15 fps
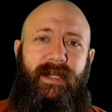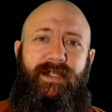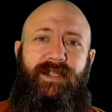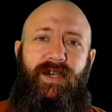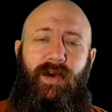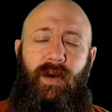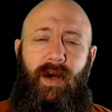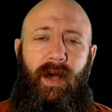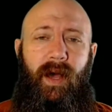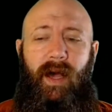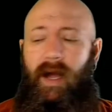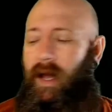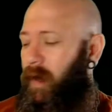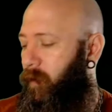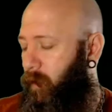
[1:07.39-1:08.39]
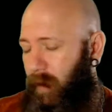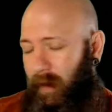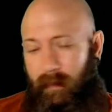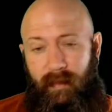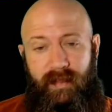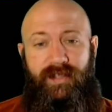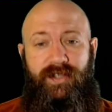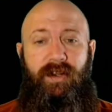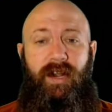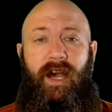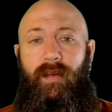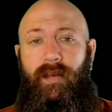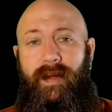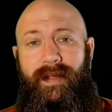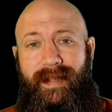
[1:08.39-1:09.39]
So what I'm going to start
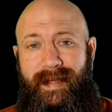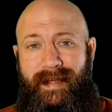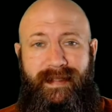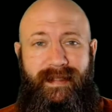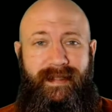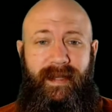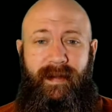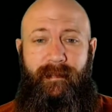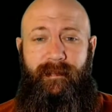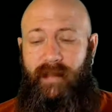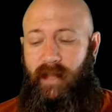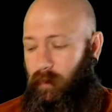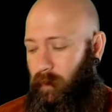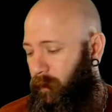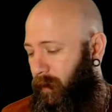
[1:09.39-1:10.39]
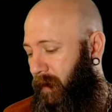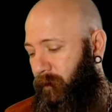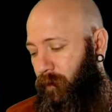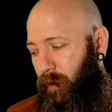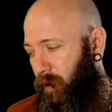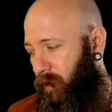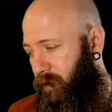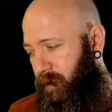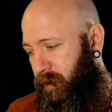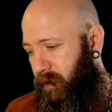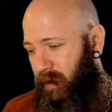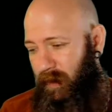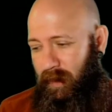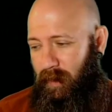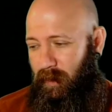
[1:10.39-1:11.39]
out with is when we have
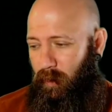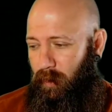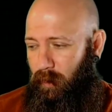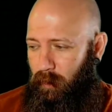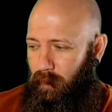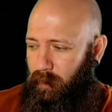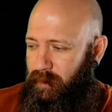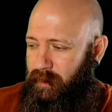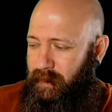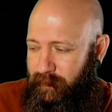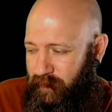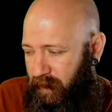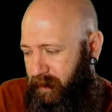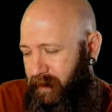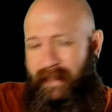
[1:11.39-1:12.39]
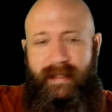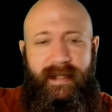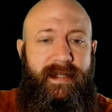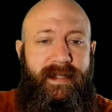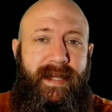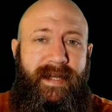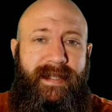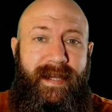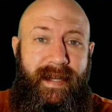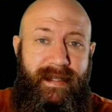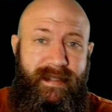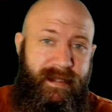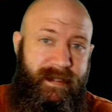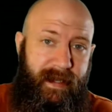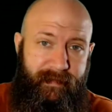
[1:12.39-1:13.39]
words or subjects like this, I like to get
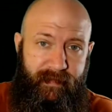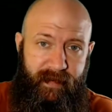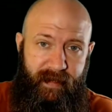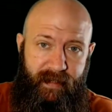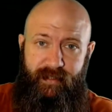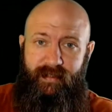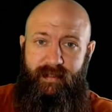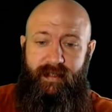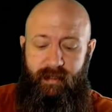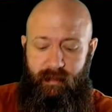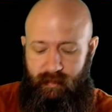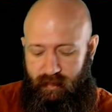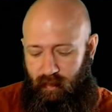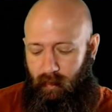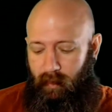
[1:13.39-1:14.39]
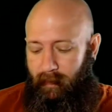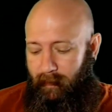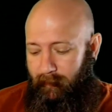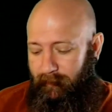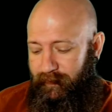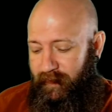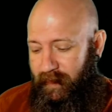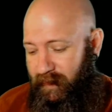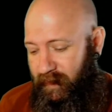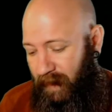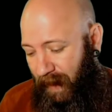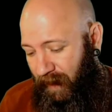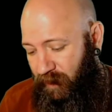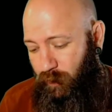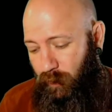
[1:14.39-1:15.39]
into definitions. So the
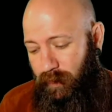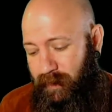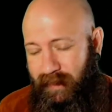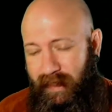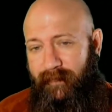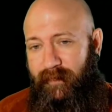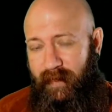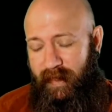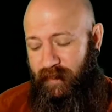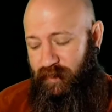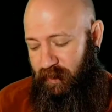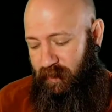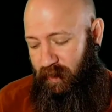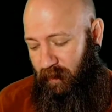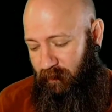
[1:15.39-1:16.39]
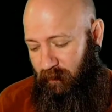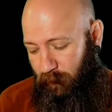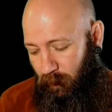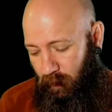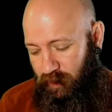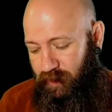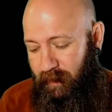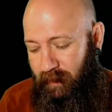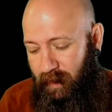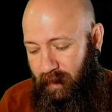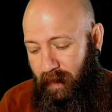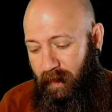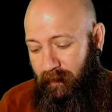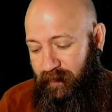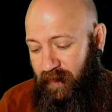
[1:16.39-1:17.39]
actual definition of abortion:
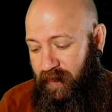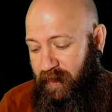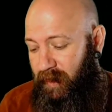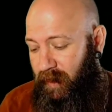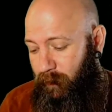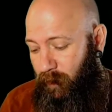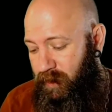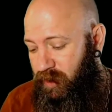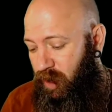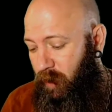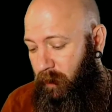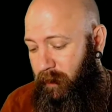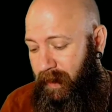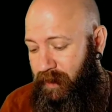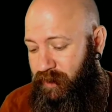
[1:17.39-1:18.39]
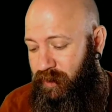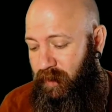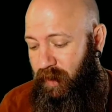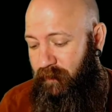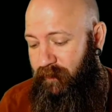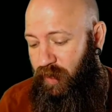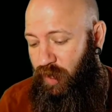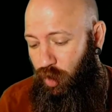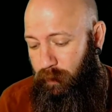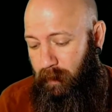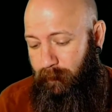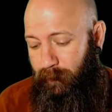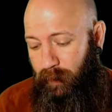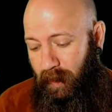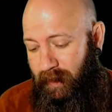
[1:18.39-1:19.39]
the deliberate termination of a
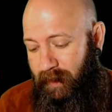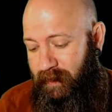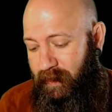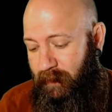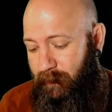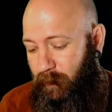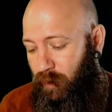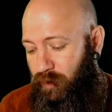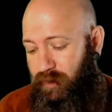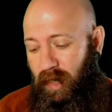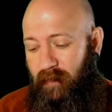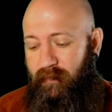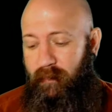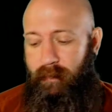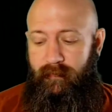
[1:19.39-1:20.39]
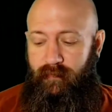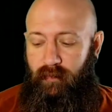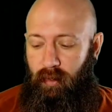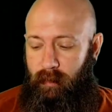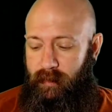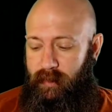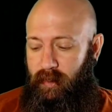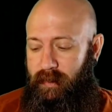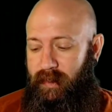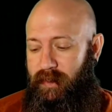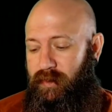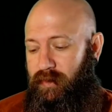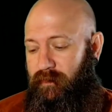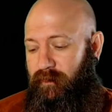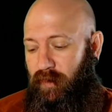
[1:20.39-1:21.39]
human pregnancy, most often performed during
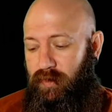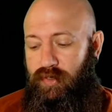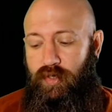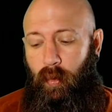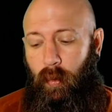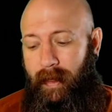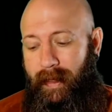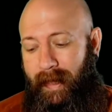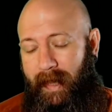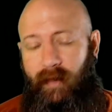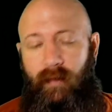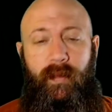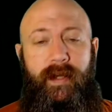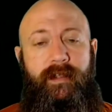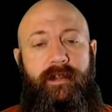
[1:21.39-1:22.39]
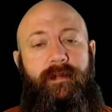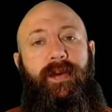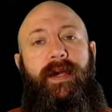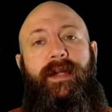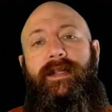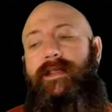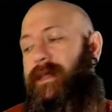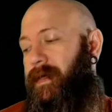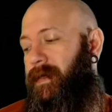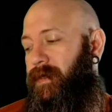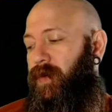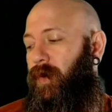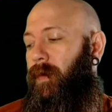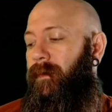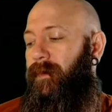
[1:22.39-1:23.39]
the first 28 weeks of pregnancy.
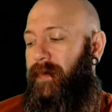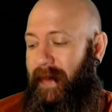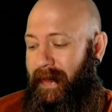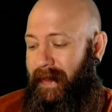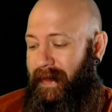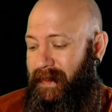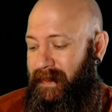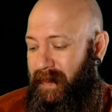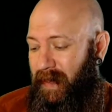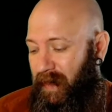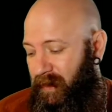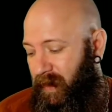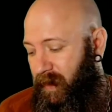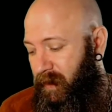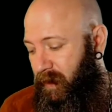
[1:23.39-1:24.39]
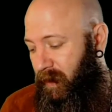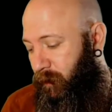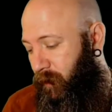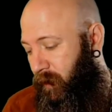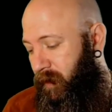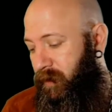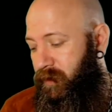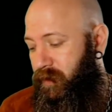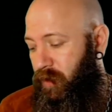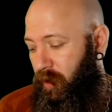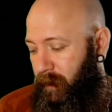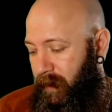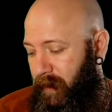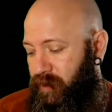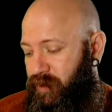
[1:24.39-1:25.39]
So it is the deliberate
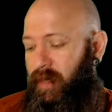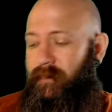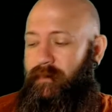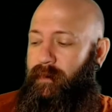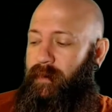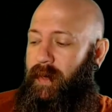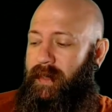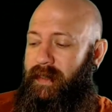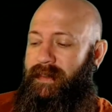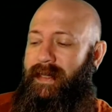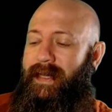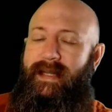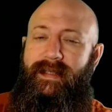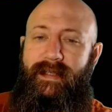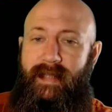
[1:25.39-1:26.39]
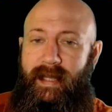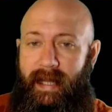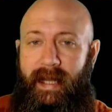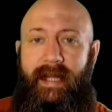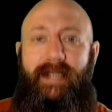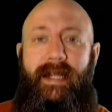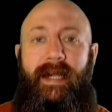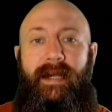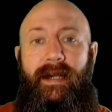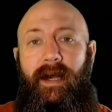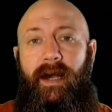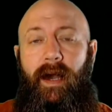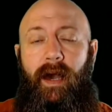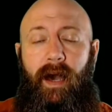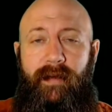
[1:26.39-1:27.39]
termination of a pregnancy. It is the ending
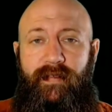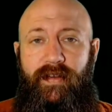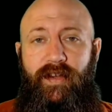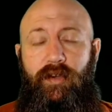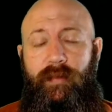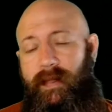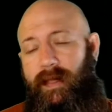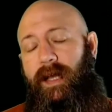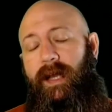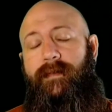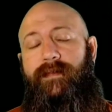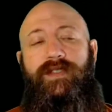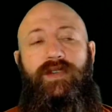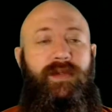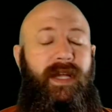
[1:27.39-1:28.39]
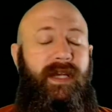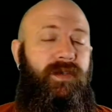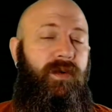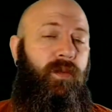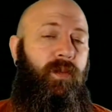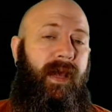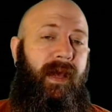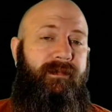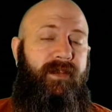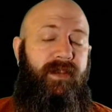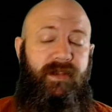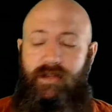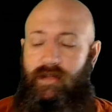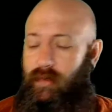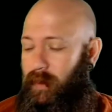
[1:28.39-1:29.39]
of a human life. So that's what we have
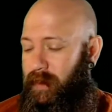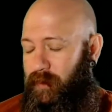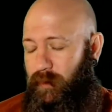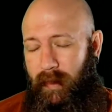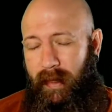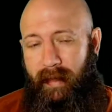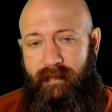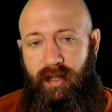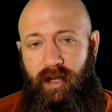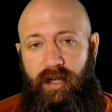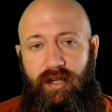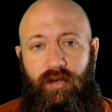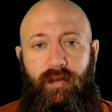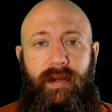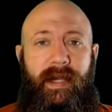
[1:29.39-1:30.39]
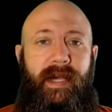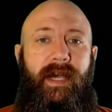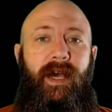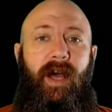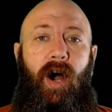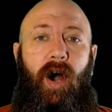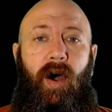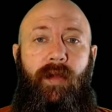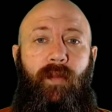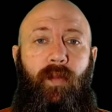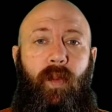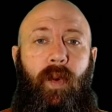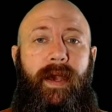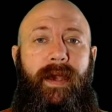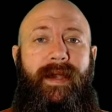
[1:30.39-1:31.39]
to do, is we have to agree
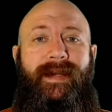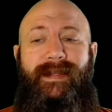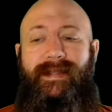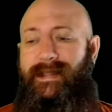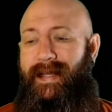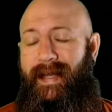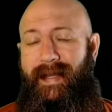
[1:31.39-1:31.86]
on what it is.